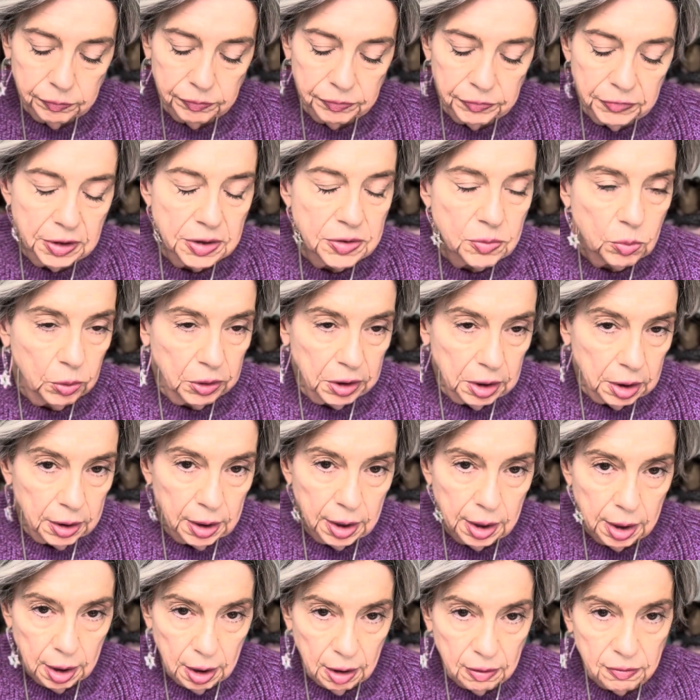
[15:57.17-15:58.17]
It's
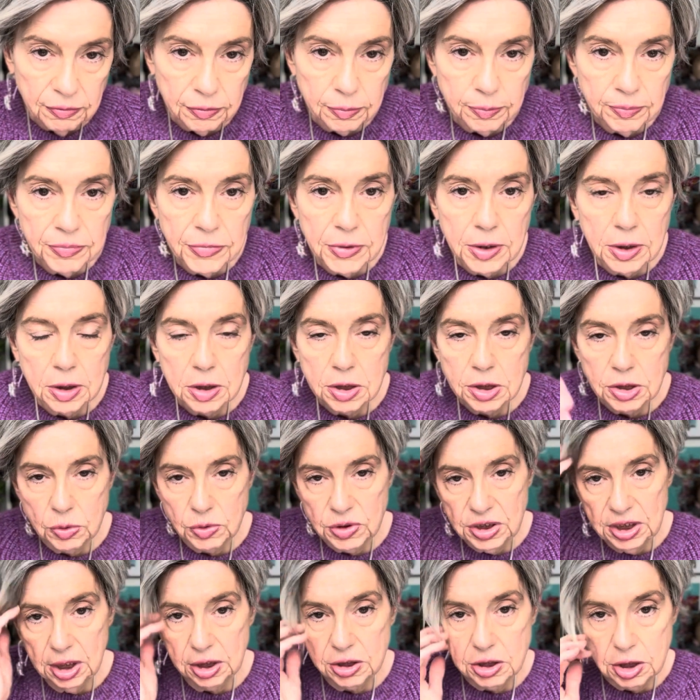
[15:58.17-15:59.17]
1.5. So
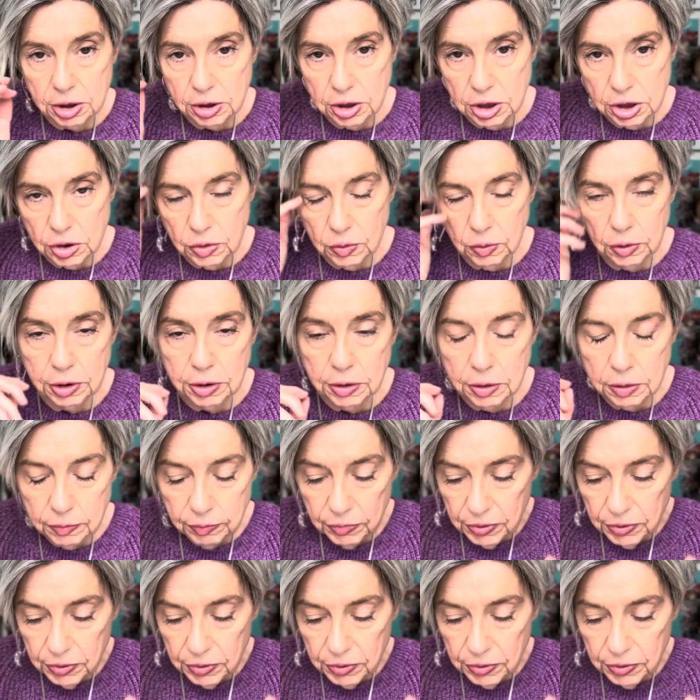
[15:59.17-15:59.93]
it's actually shorter.